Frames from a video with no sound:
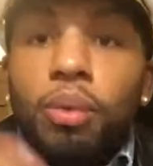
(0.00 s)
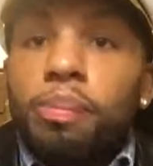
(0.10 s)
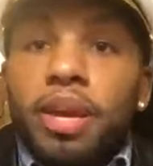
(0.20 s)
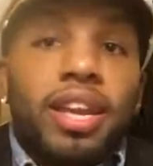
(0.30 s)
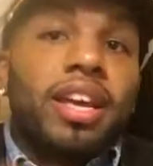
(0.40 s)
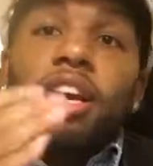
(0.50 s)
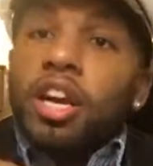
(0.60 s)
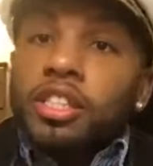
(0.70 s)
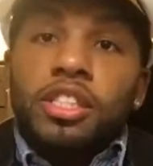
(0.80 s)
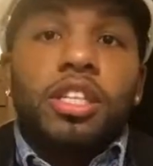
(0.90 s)
being
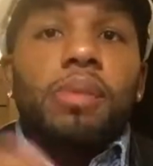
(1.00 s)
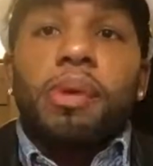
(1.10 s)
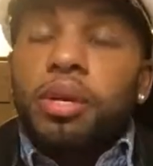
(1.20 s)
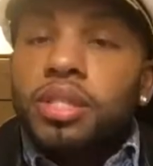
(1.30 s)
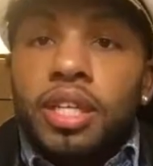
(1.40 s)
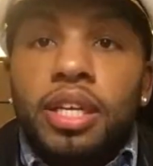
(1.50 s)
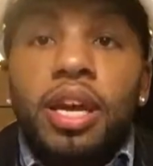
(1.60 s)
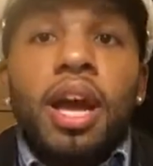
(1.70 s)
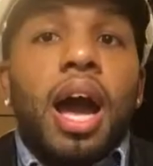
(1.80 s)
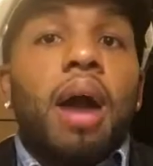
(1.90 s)
encouraging to the person.
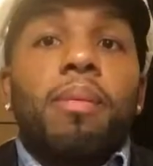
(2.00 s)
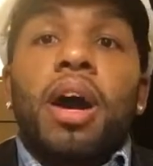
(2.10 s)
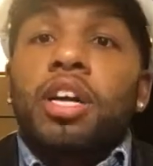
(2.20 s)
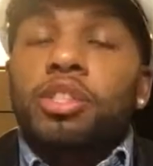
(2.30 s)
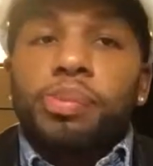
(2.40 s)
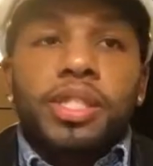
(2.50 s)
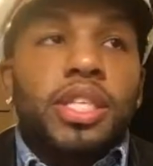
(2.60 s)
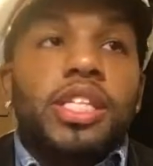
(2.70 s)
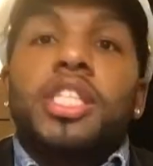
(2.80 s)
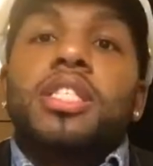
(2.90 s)
I'm
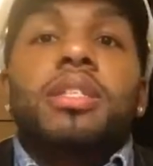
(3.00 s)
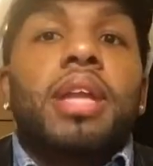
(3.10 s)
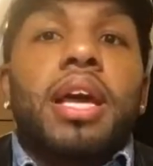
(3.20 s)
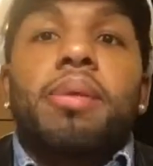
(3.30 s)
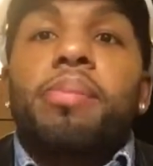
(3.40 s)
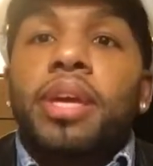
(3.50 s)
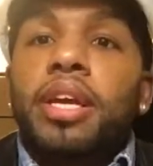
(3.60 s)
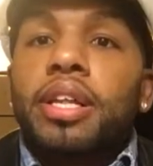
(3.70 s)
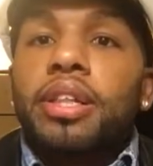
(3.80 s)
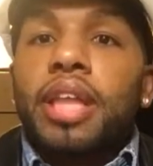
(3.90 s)
100% just like
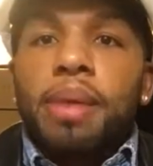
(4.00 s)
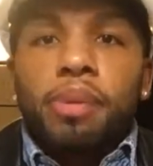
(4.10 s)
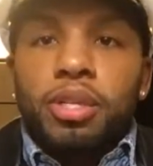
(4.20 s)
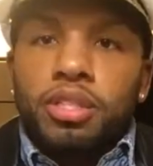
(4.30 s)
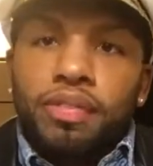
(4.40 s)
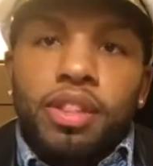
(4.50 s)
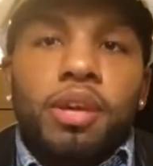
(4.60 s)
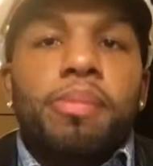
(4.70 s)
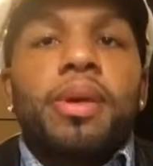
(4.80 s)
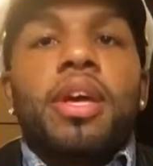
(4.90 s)
being that person for
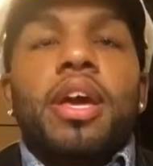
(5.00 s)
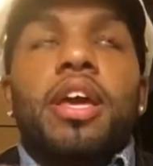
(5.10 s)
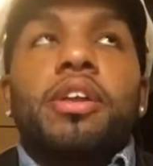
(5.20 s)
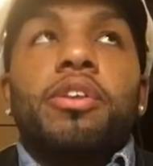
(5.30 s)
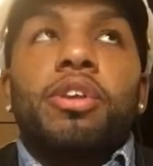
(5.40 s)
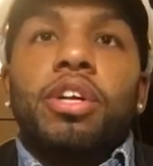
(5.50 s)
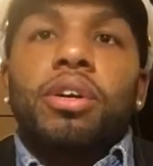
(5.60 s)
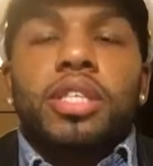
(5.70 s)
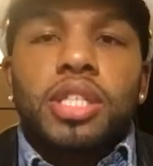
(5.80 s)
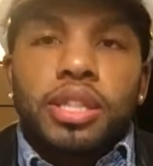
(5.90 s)
them. And you're
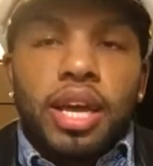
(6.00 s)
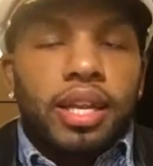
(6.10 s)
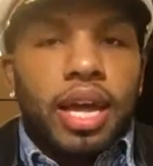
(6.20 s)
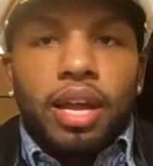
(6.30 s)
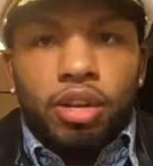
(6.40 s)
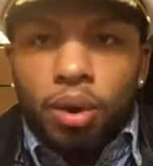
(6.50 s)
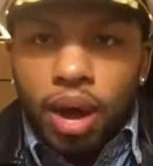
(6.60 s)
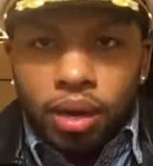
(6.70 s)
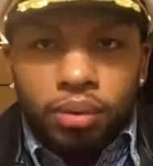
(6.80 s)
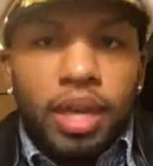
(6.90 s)
going to sit there and lie. No,
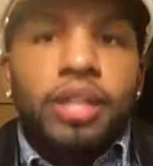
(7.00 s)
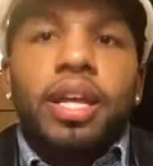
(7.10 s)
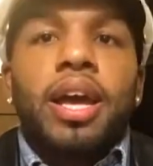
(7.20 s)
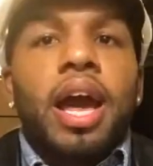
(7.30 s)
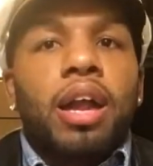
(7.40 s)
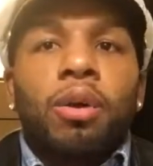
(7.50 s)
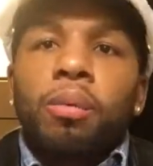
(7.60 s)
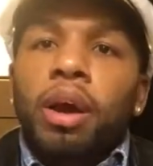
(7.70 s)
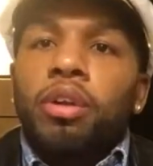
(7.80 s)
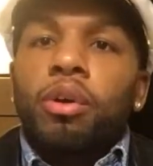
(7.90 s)
I don't like that. I don't
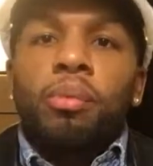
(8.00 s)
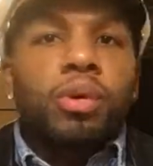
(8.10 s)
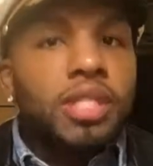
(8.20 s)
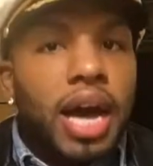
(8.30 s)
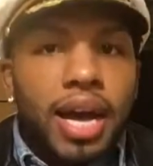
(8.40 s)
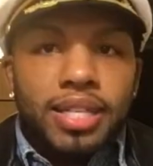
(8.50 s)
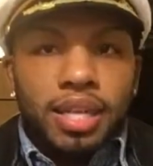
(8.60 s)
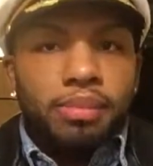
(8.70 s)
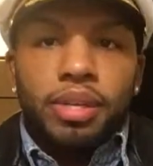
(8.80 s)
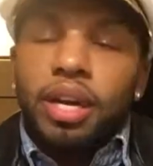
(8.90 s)
want no more ties.
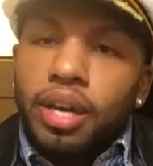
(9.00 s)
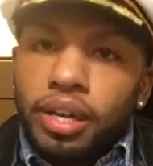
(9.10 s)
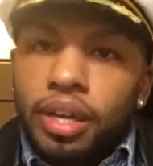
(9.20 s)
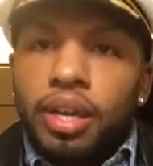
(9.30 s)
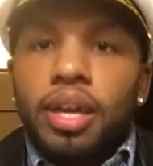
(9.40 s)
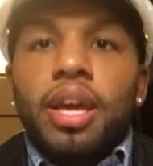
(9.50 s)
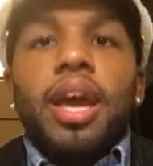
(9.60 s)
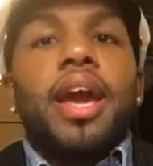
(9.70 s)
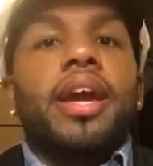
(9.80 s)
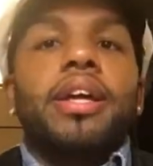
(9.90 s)
I'm done.
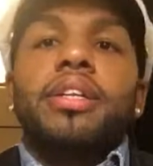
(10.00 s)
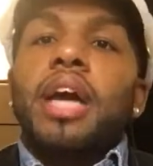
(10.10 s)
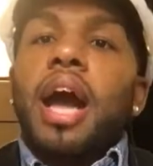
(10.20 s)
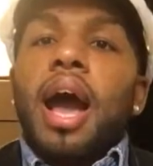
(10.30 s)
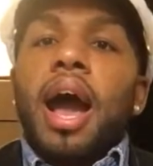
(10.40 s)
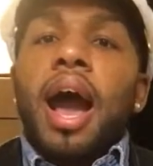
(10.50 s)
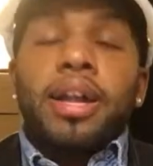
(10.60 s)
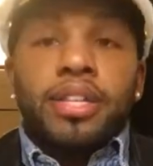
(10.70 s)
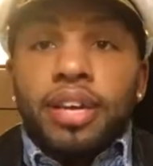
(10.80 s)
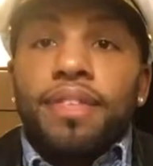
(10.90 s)
And I
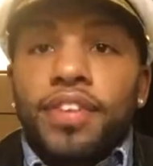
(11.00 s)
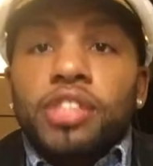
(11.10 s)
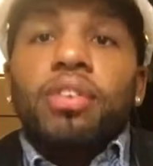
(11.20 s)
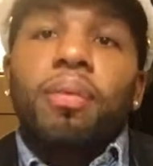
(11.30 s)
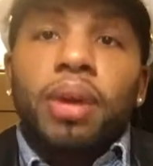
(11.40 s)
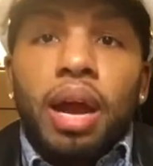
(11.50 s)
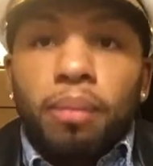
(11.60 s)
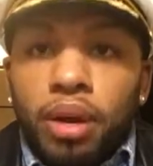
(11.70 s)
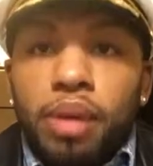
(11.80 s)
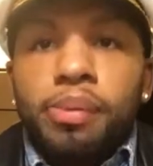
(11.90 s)
did fish for what I
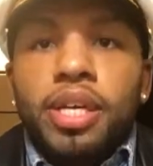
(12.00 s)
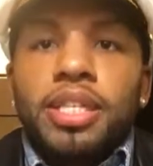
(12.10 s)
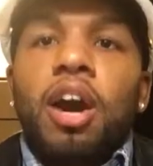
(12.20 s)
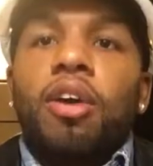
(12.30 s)
wanted because